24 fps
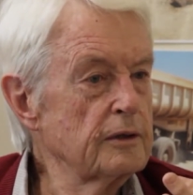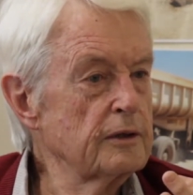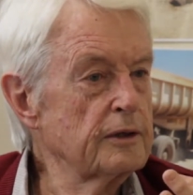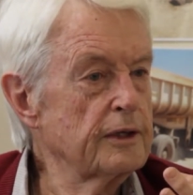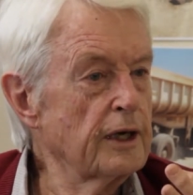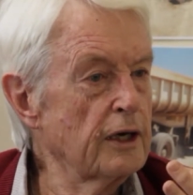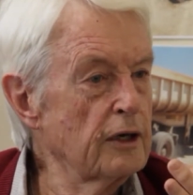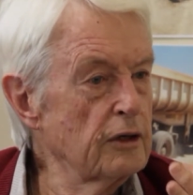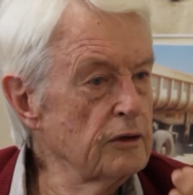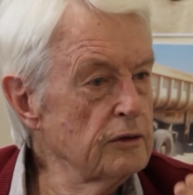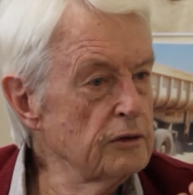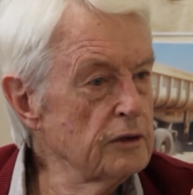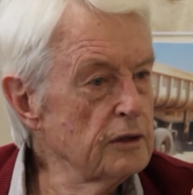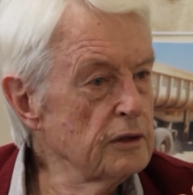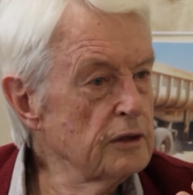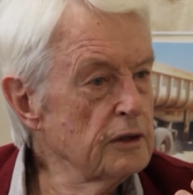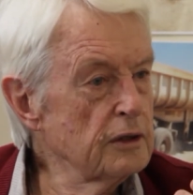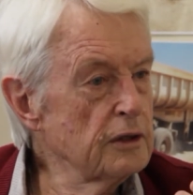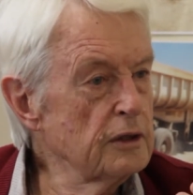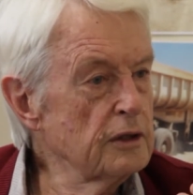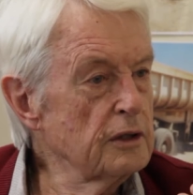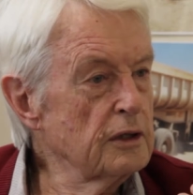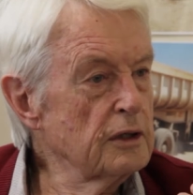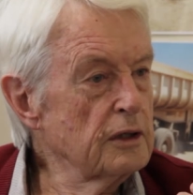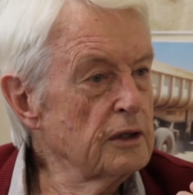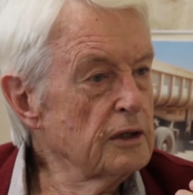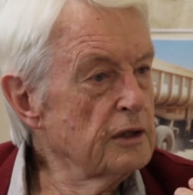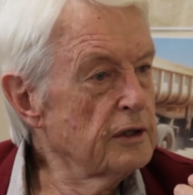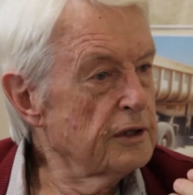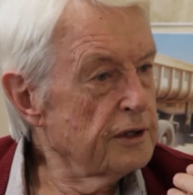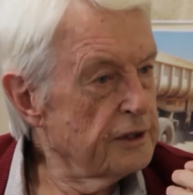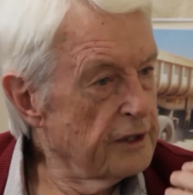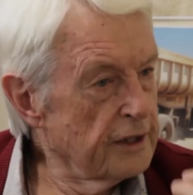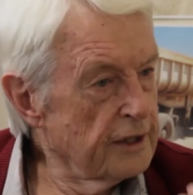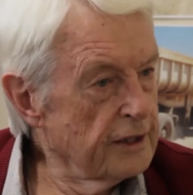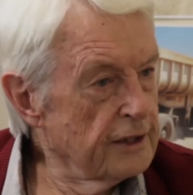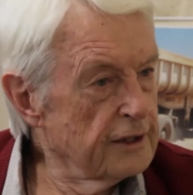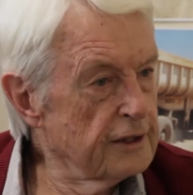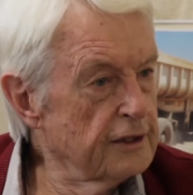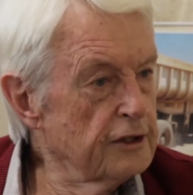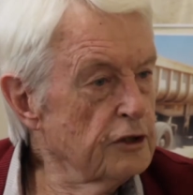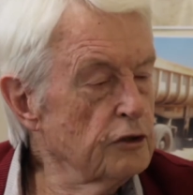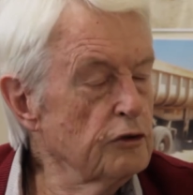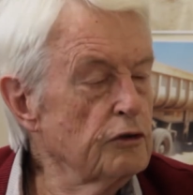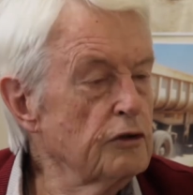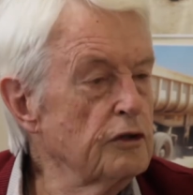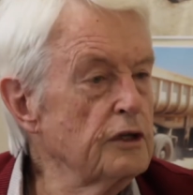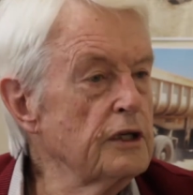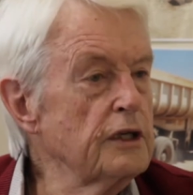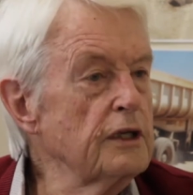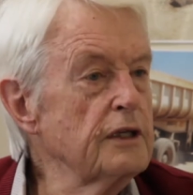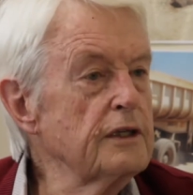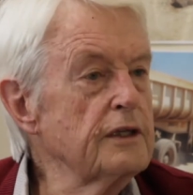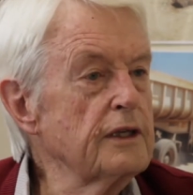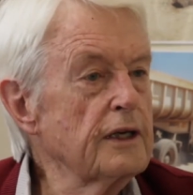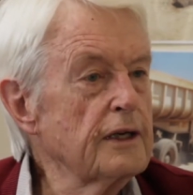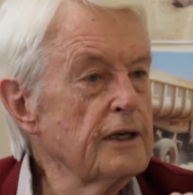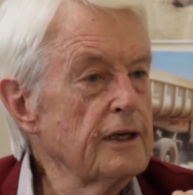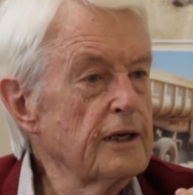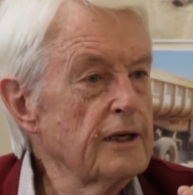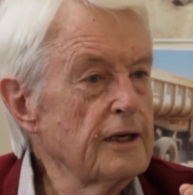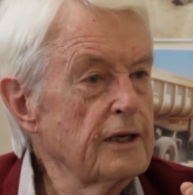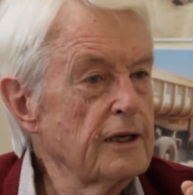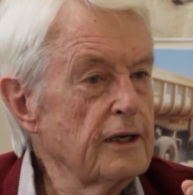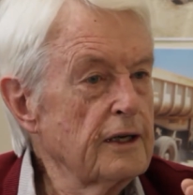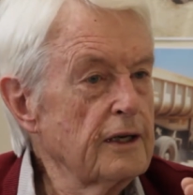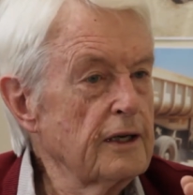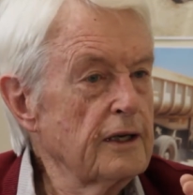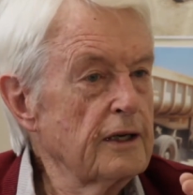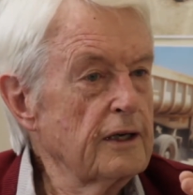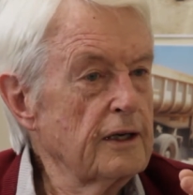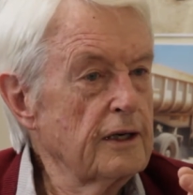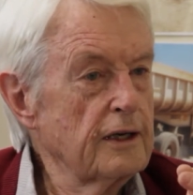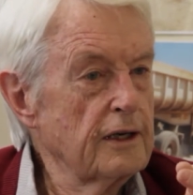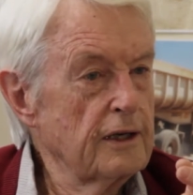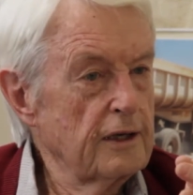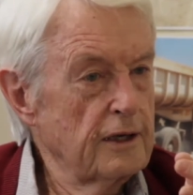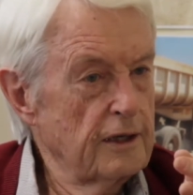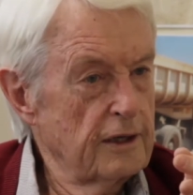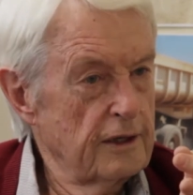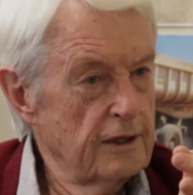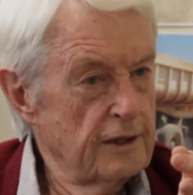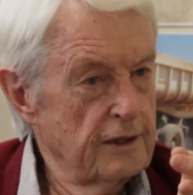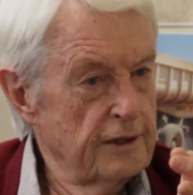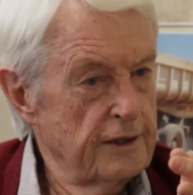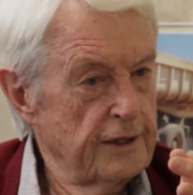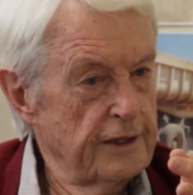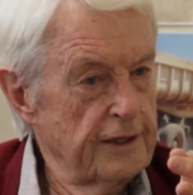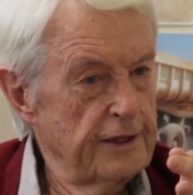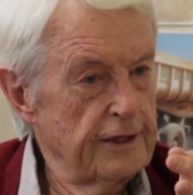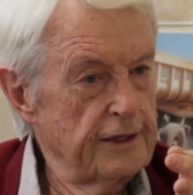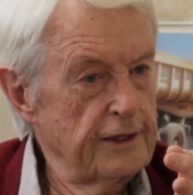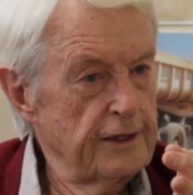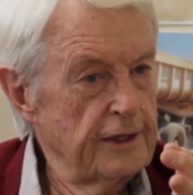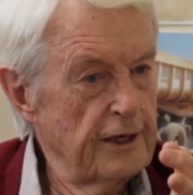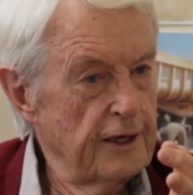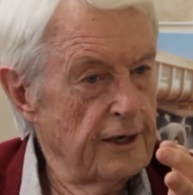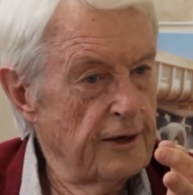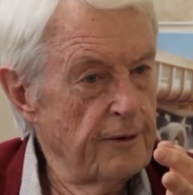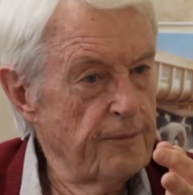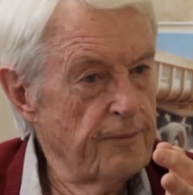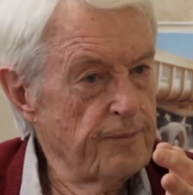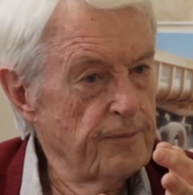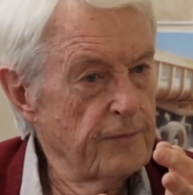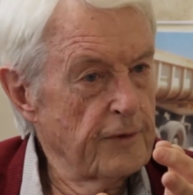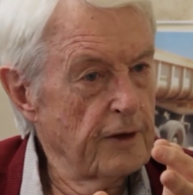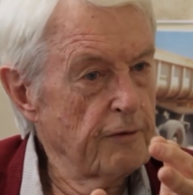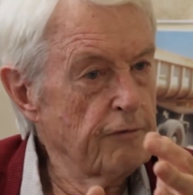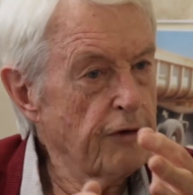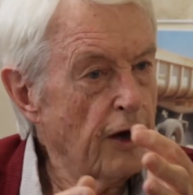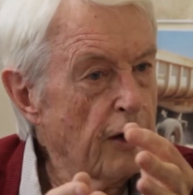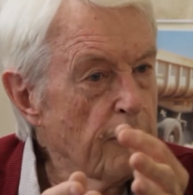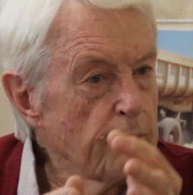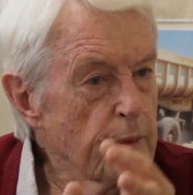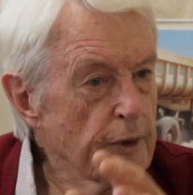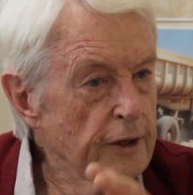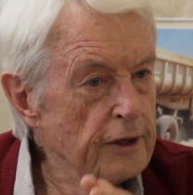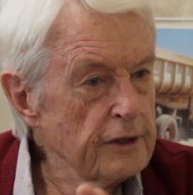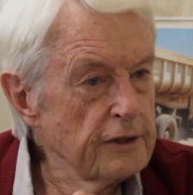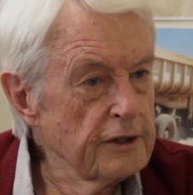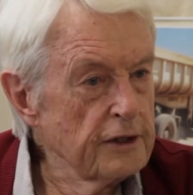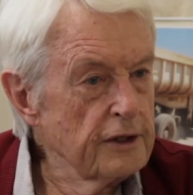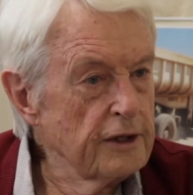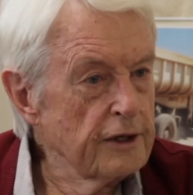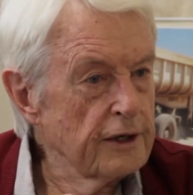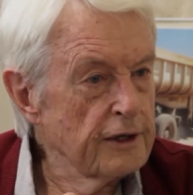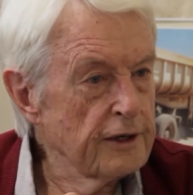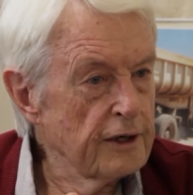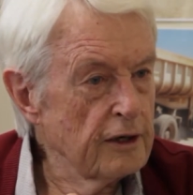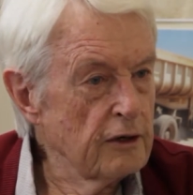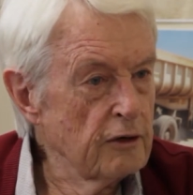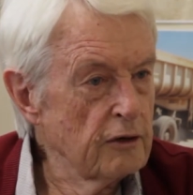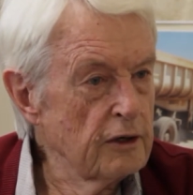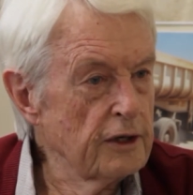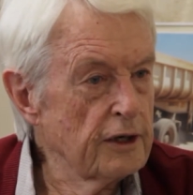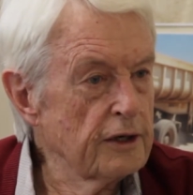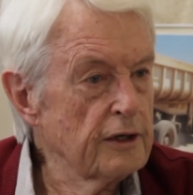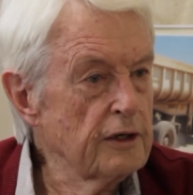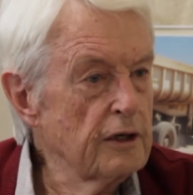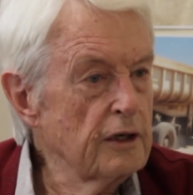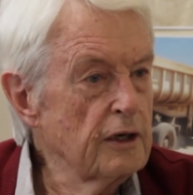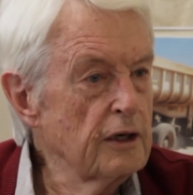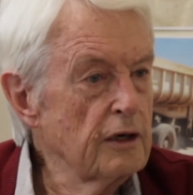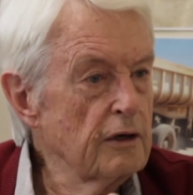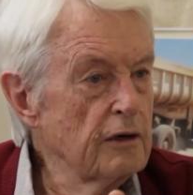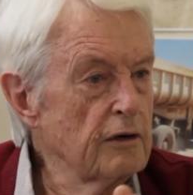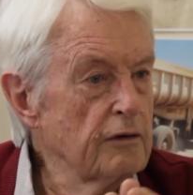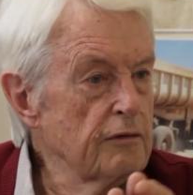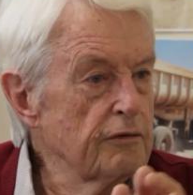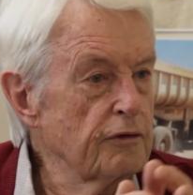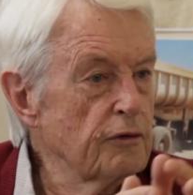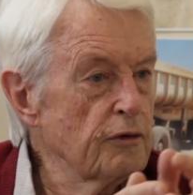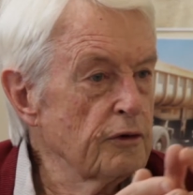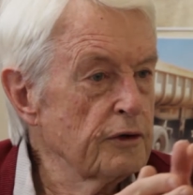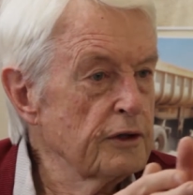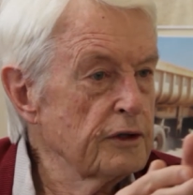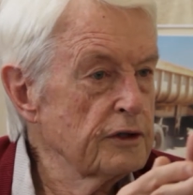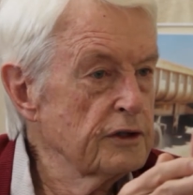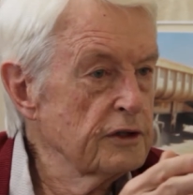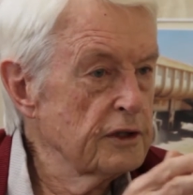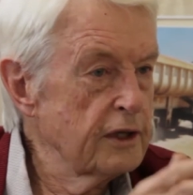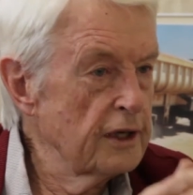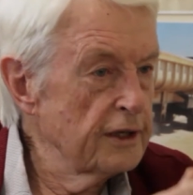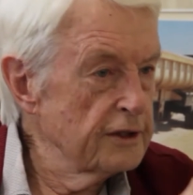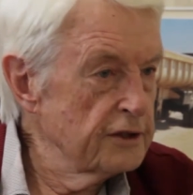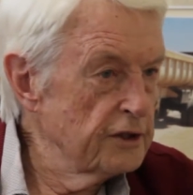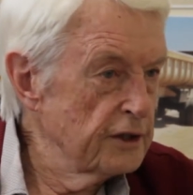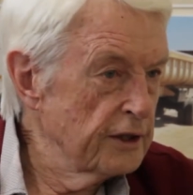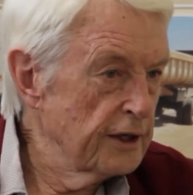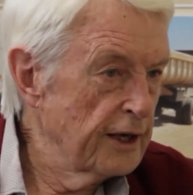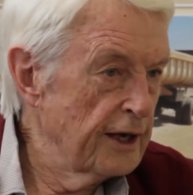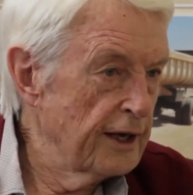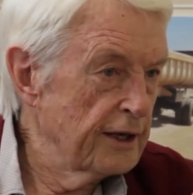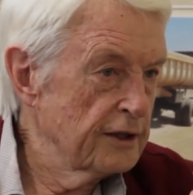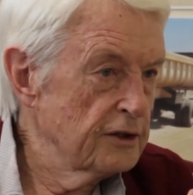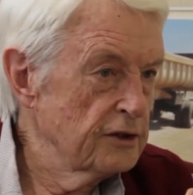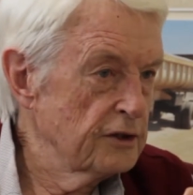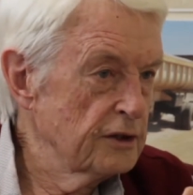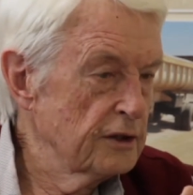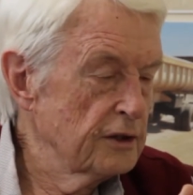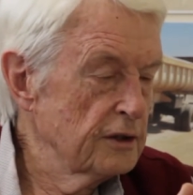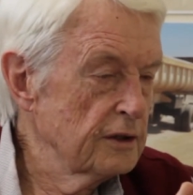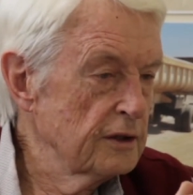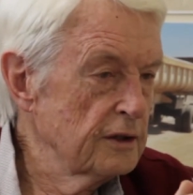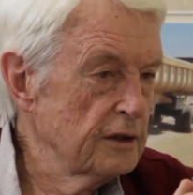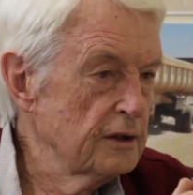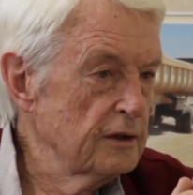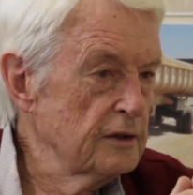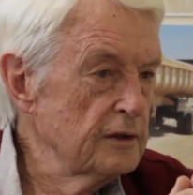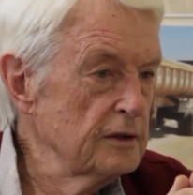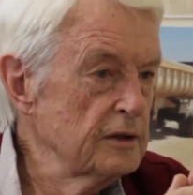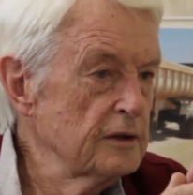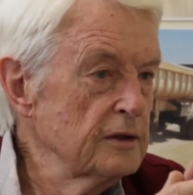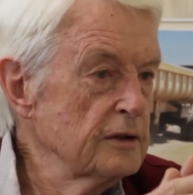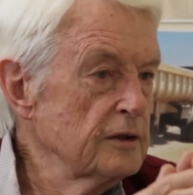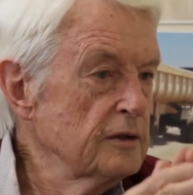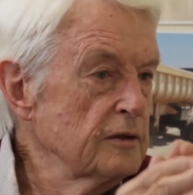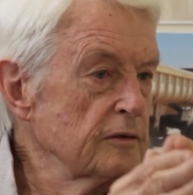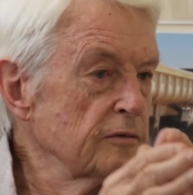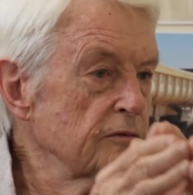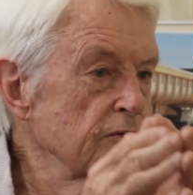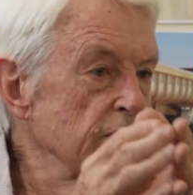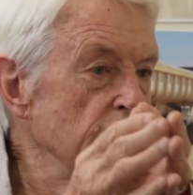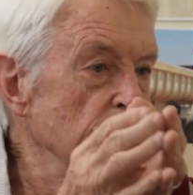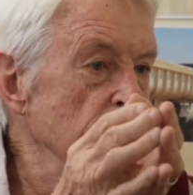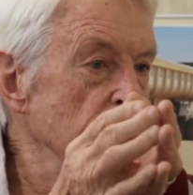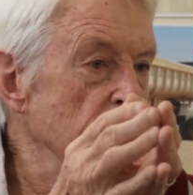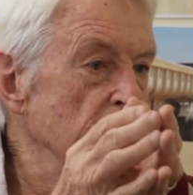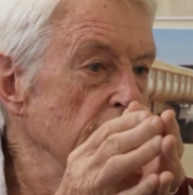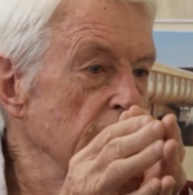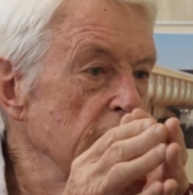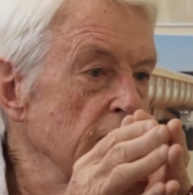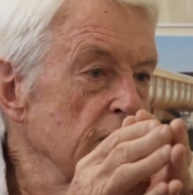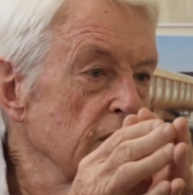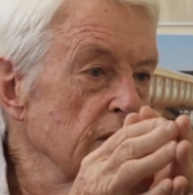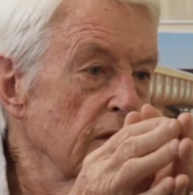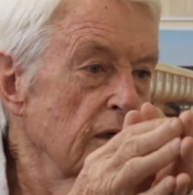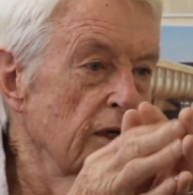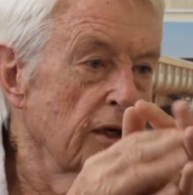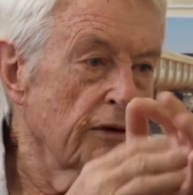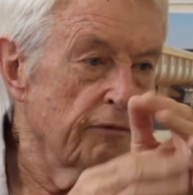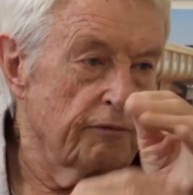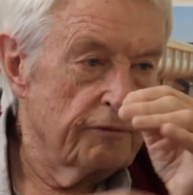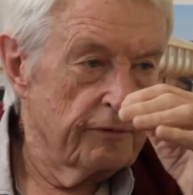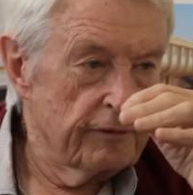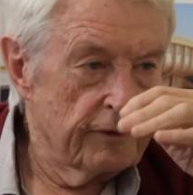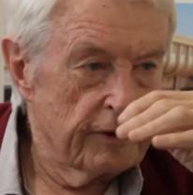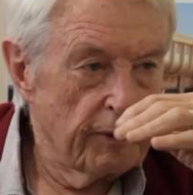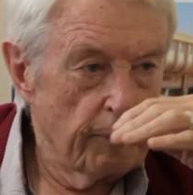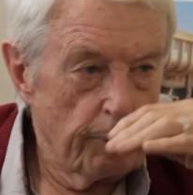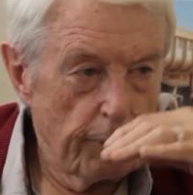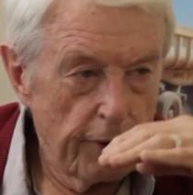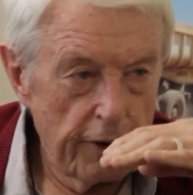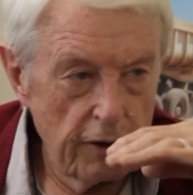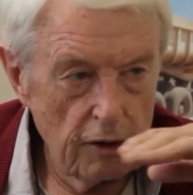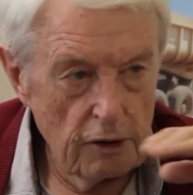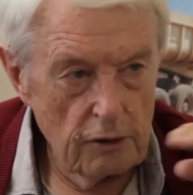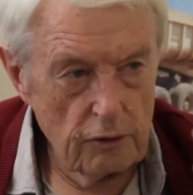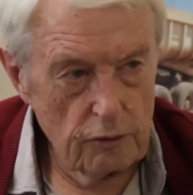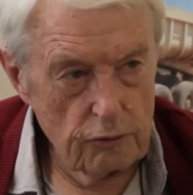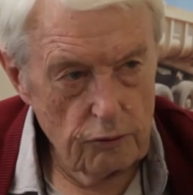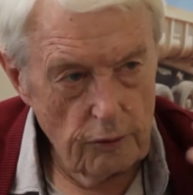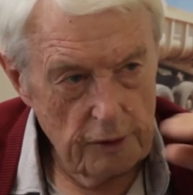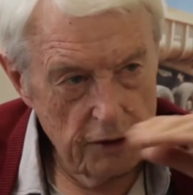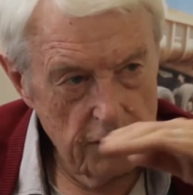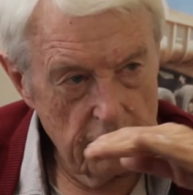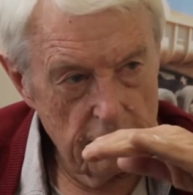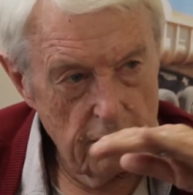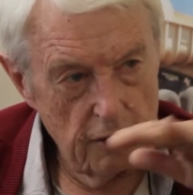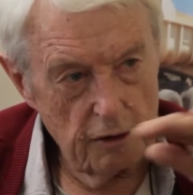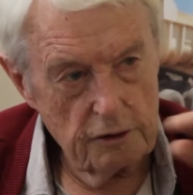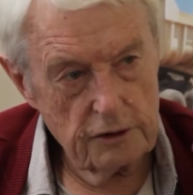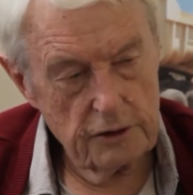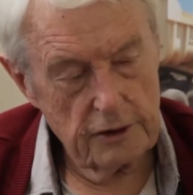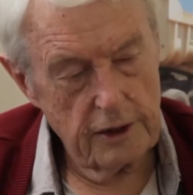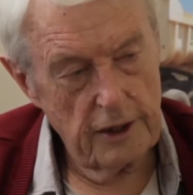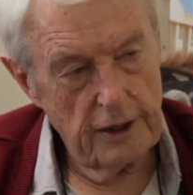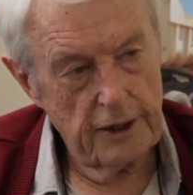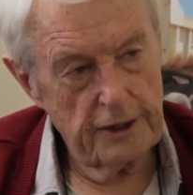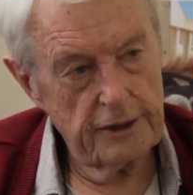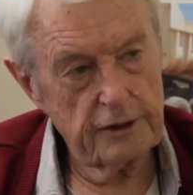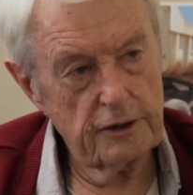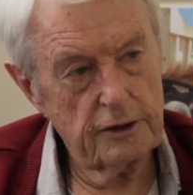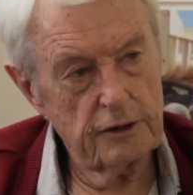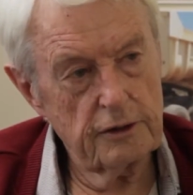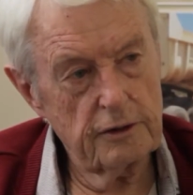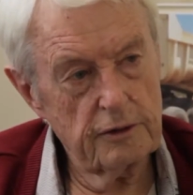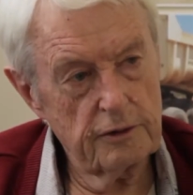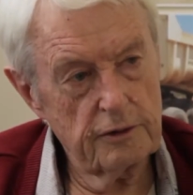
don't think you need the vibratory roller for the slushing action. You can, depending on what it looks like